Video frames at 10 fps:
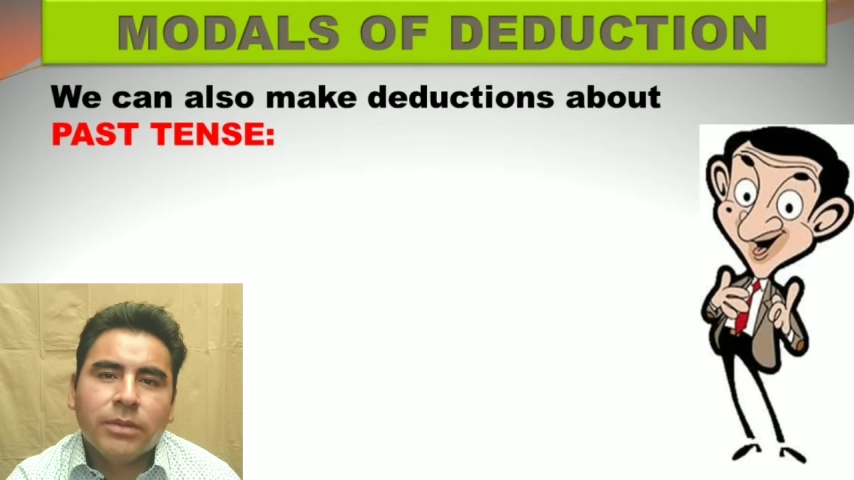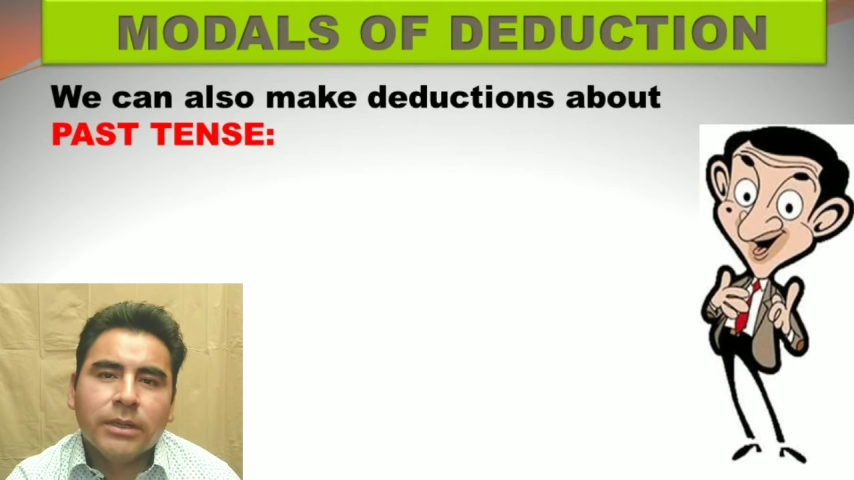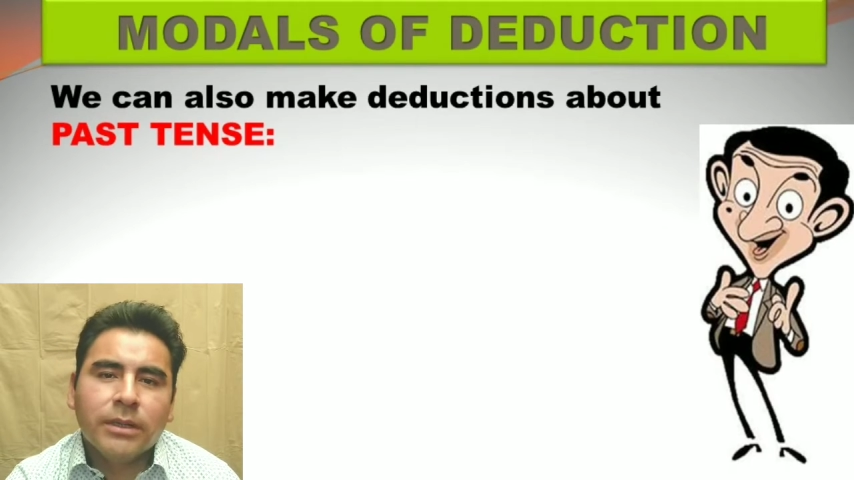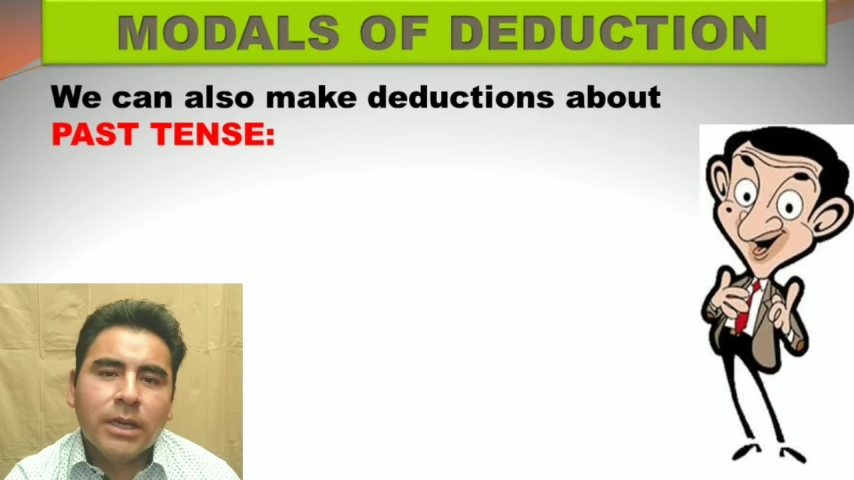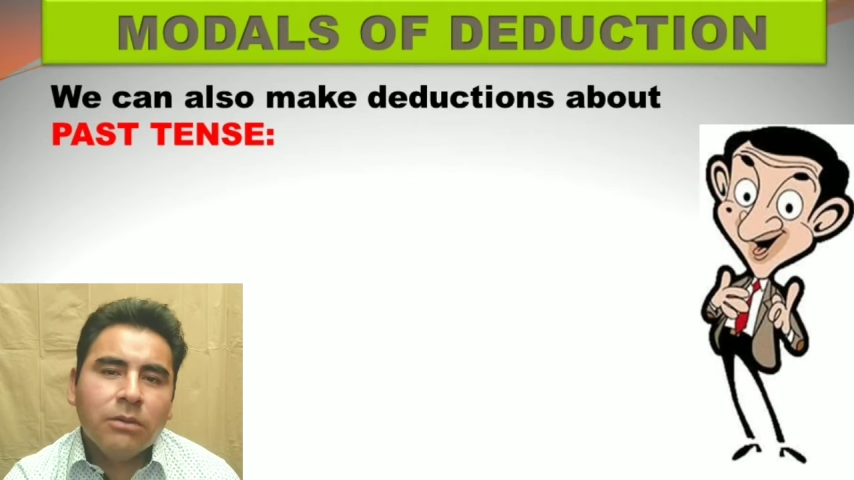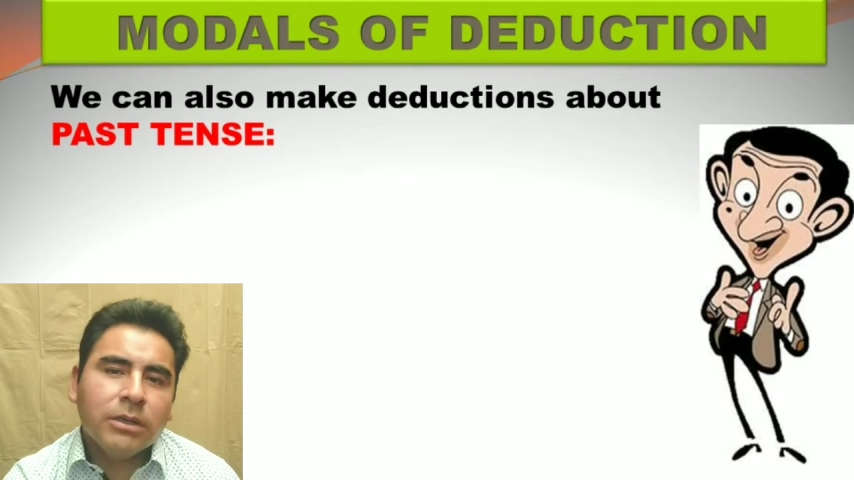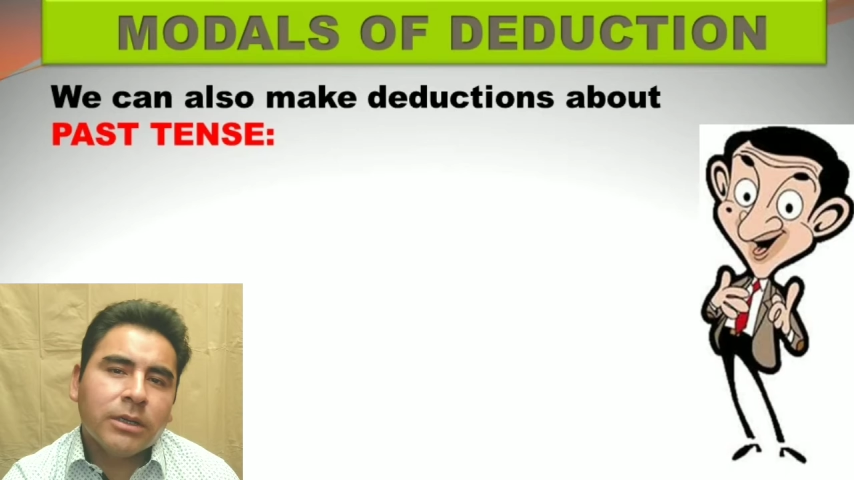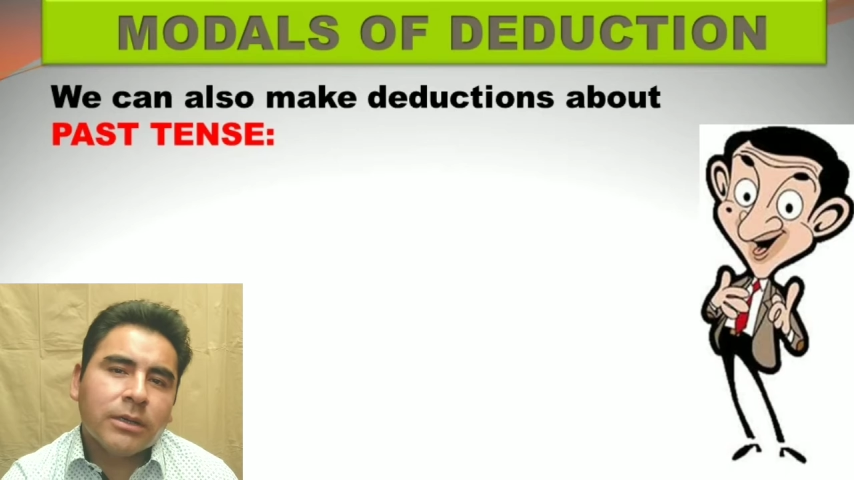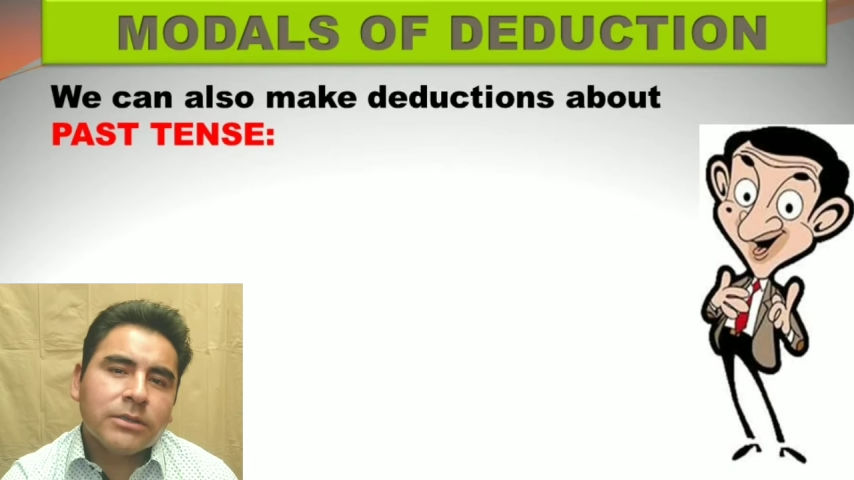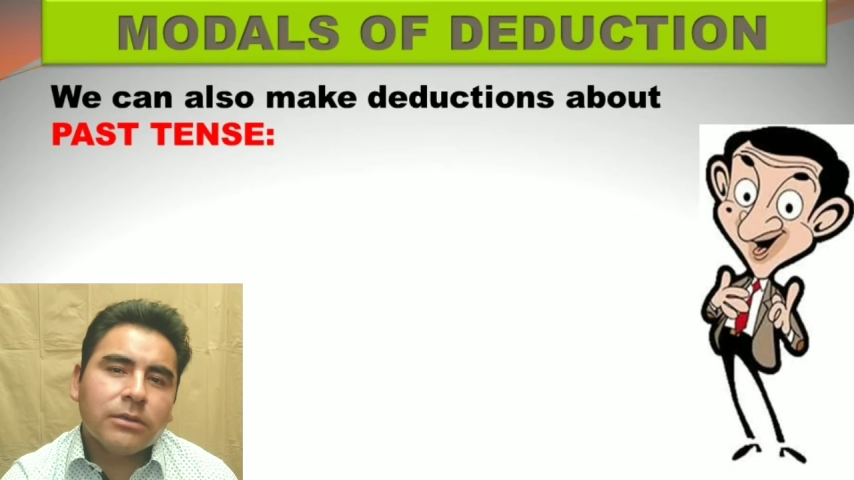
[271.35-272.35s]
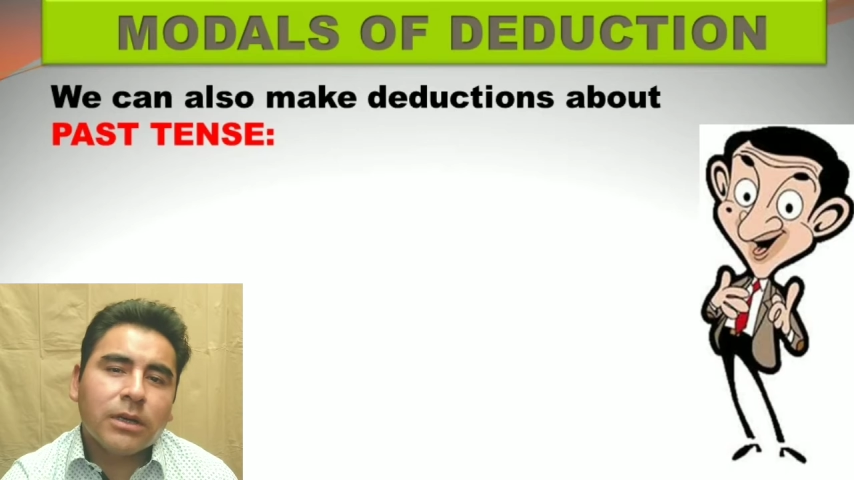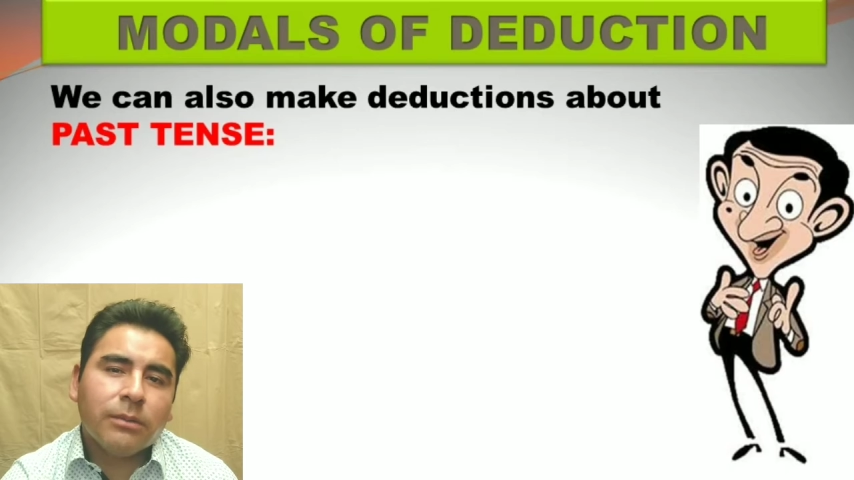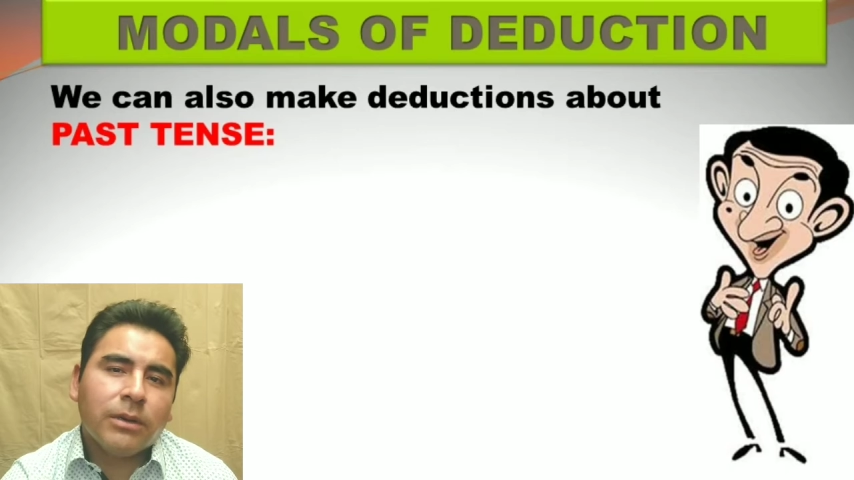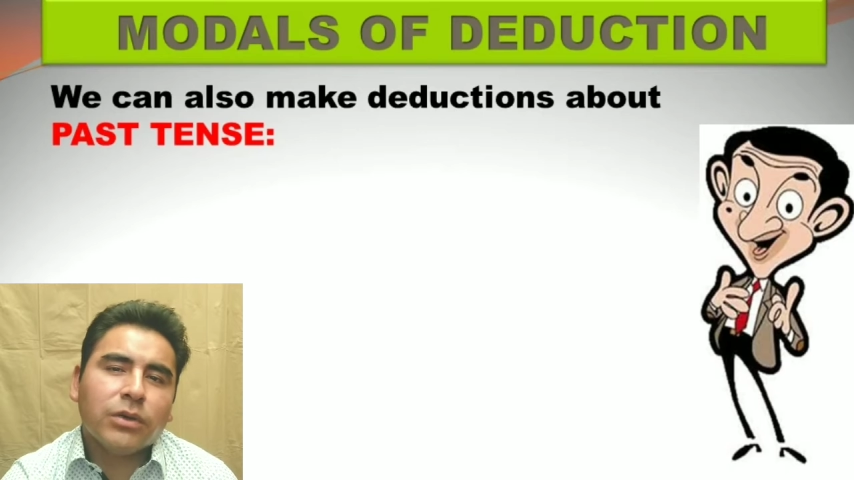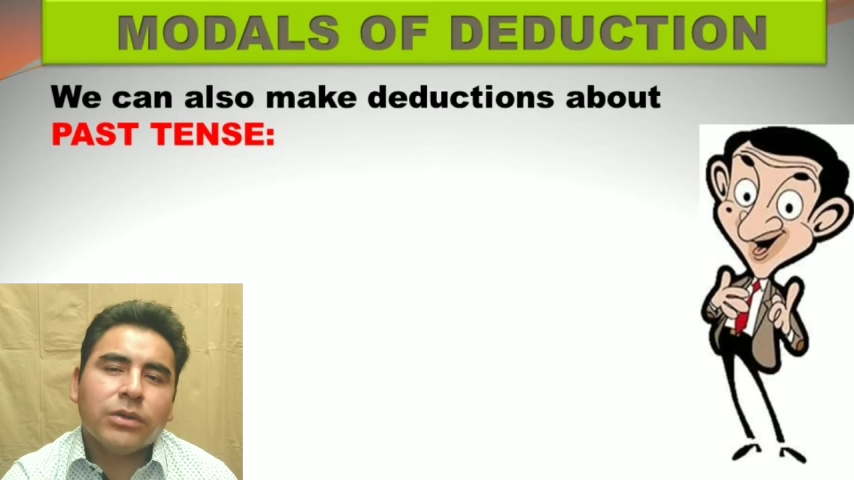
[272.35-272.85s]
But now we're going to talk
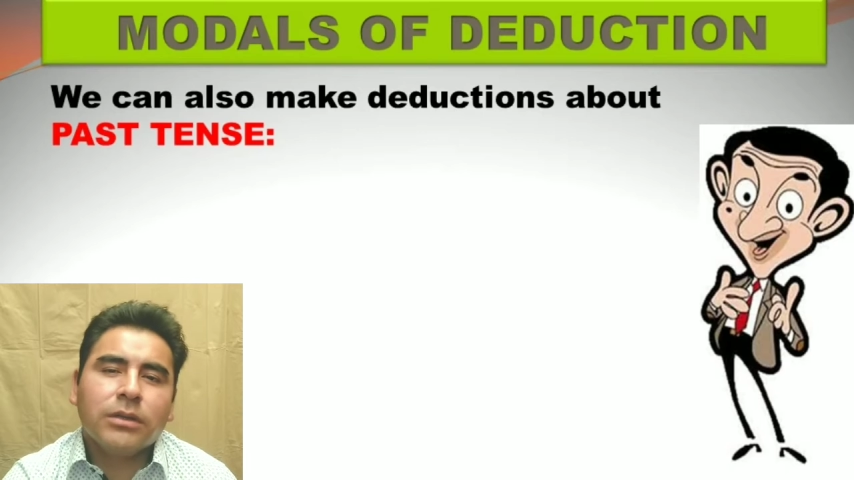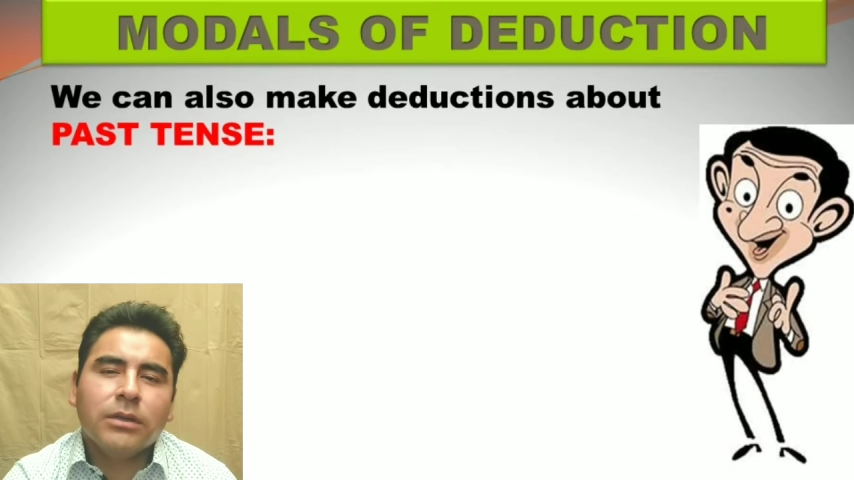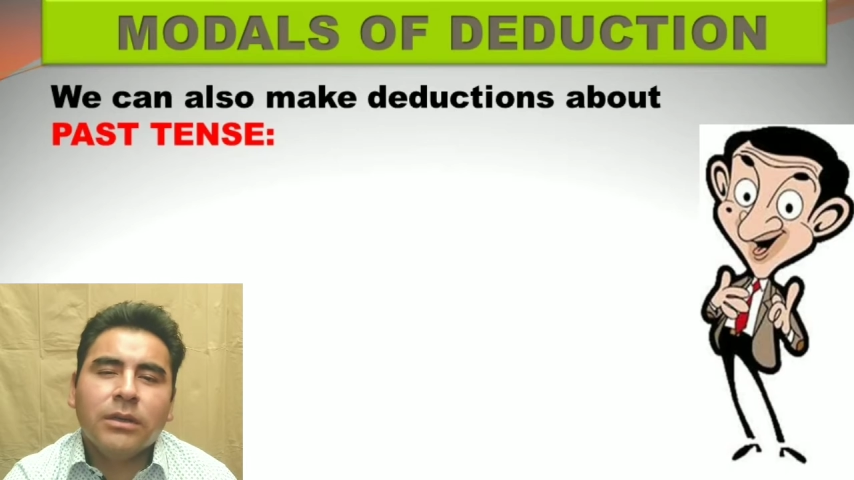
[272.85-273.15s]
about